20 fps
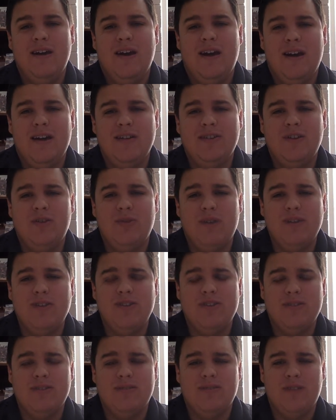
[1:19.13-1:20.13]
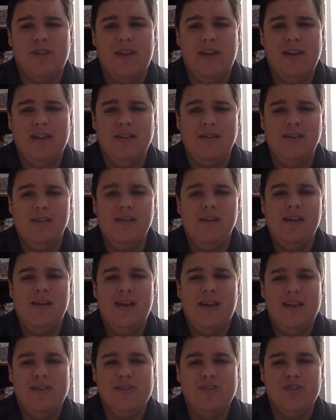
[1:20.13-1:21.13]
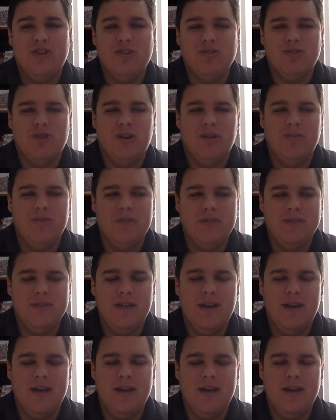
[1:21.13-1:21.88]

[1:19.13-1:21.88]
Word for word: uh, donations for candy in the church office.